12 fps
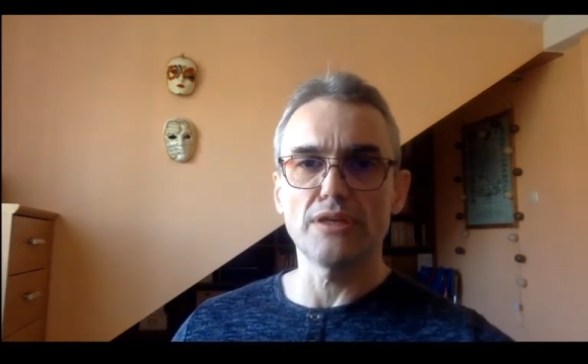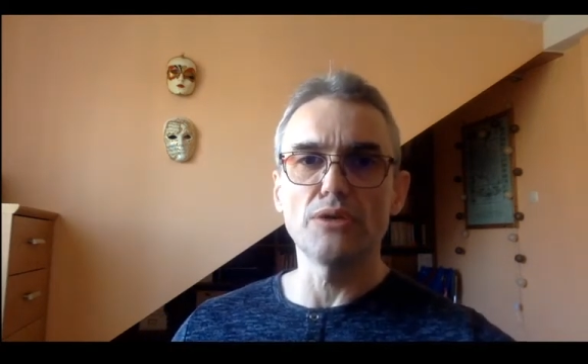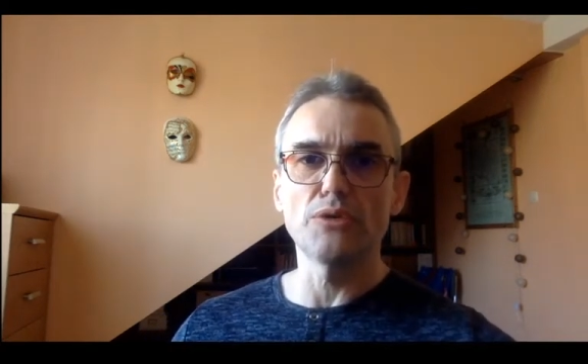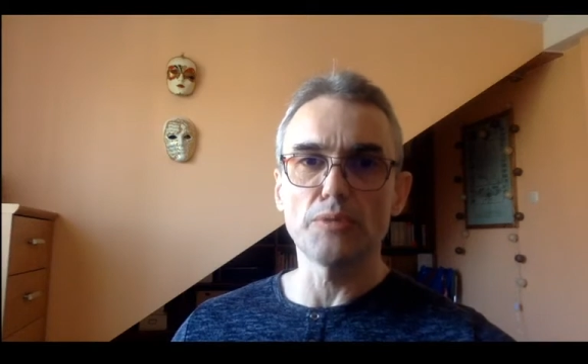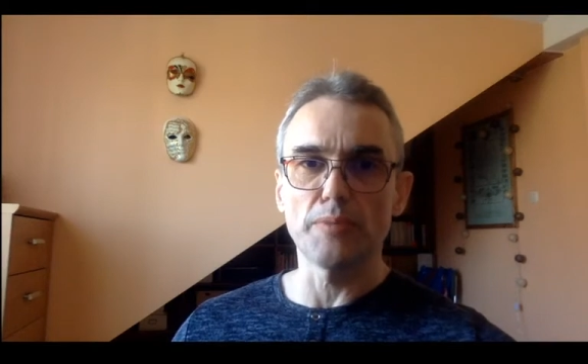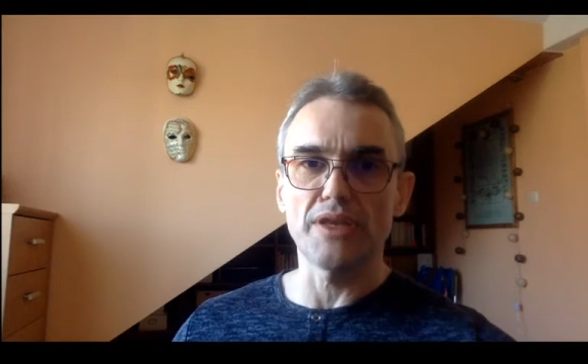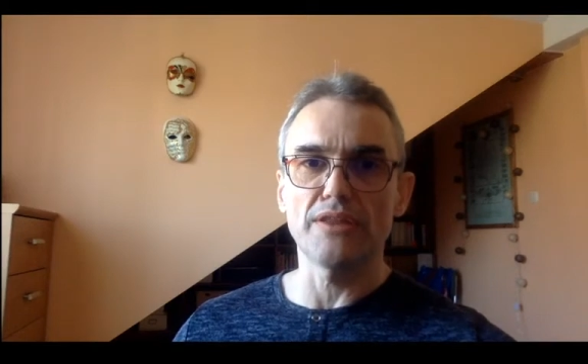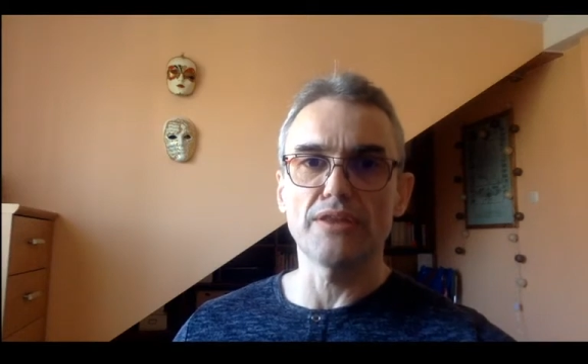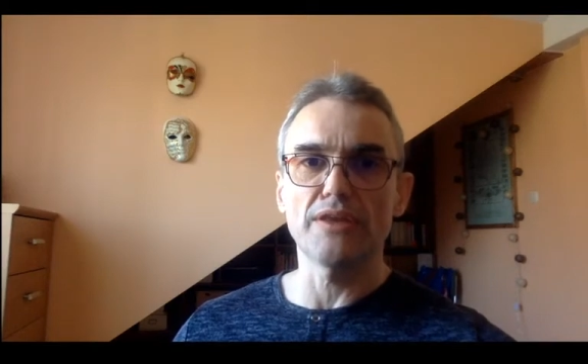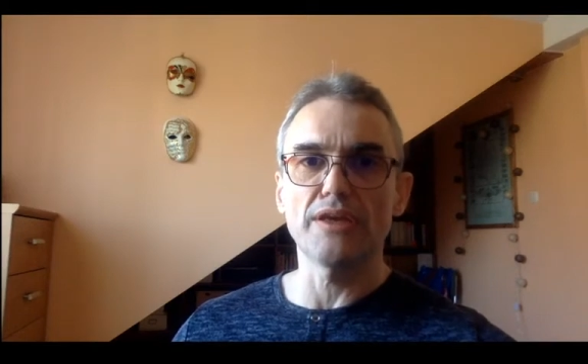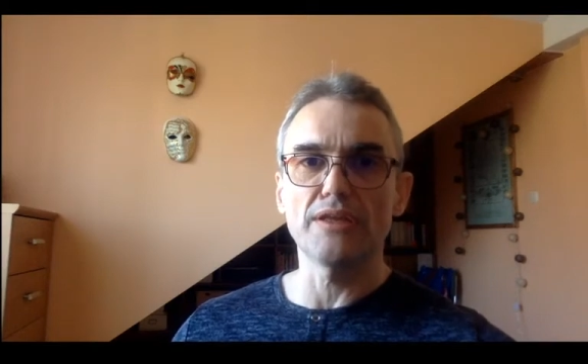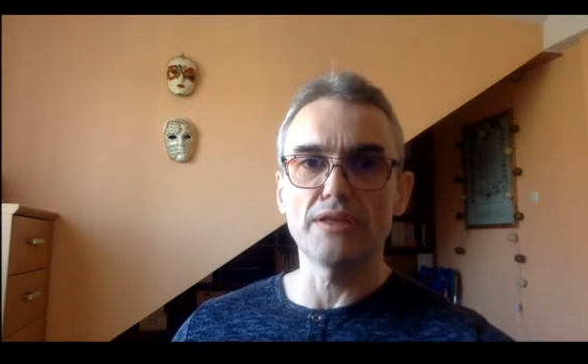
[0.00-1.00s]
look man, the
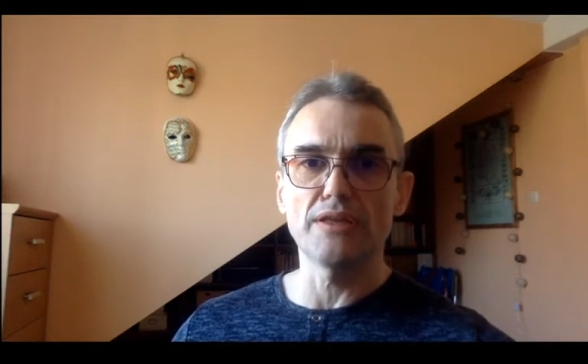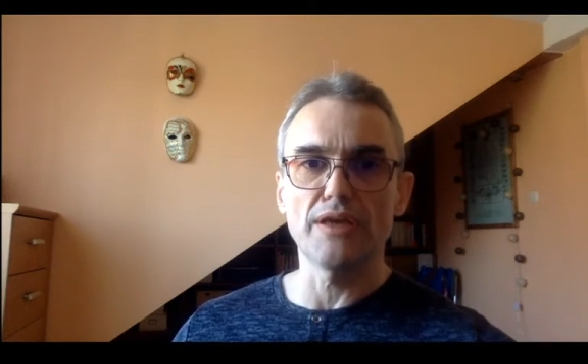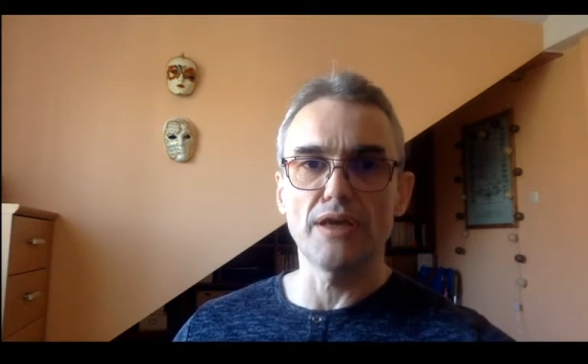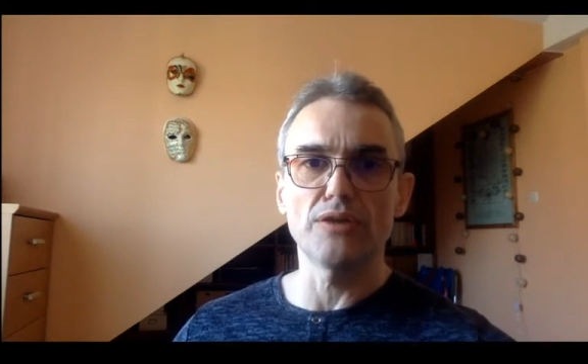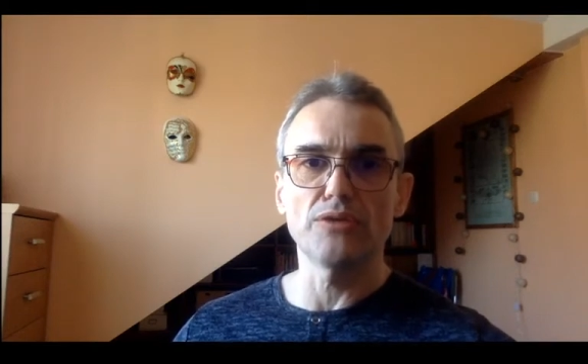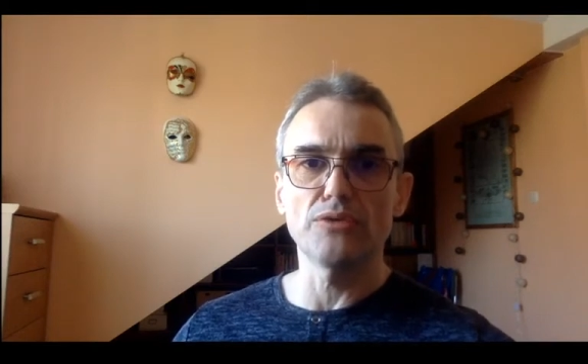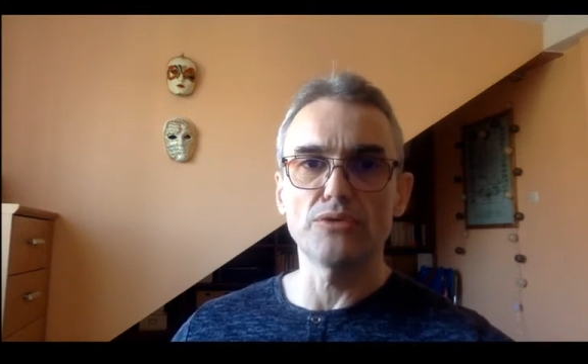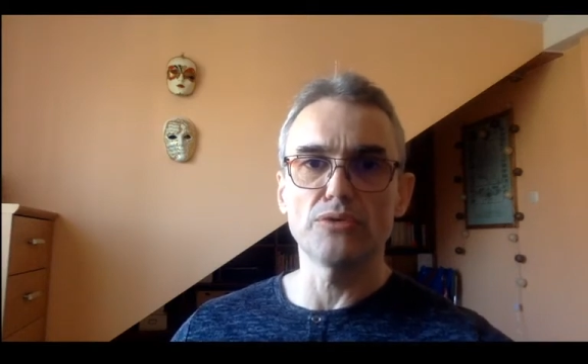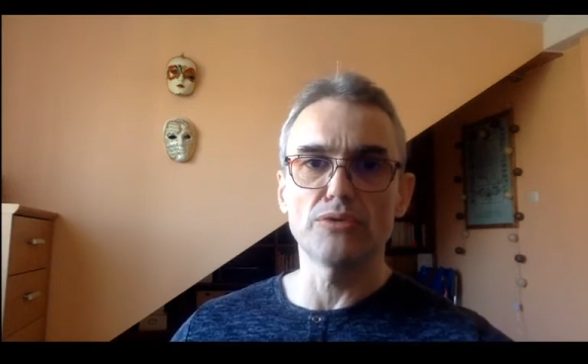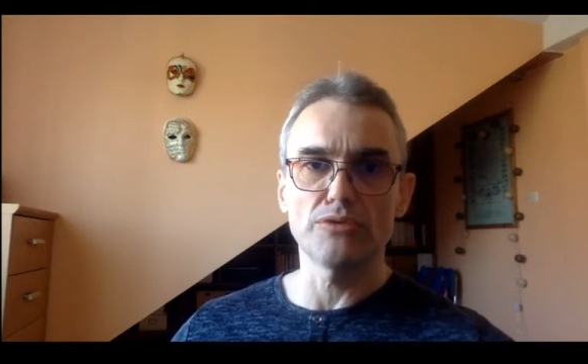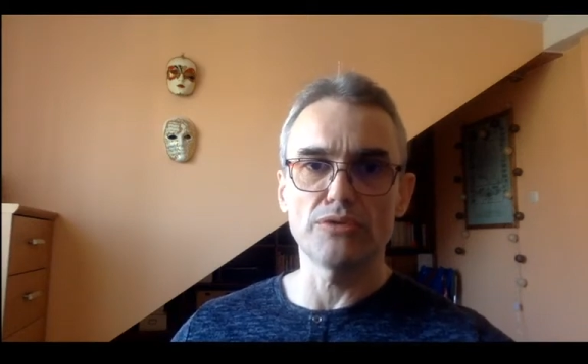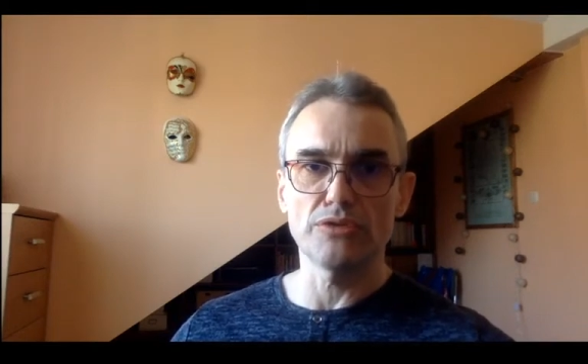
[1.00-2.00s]
idea you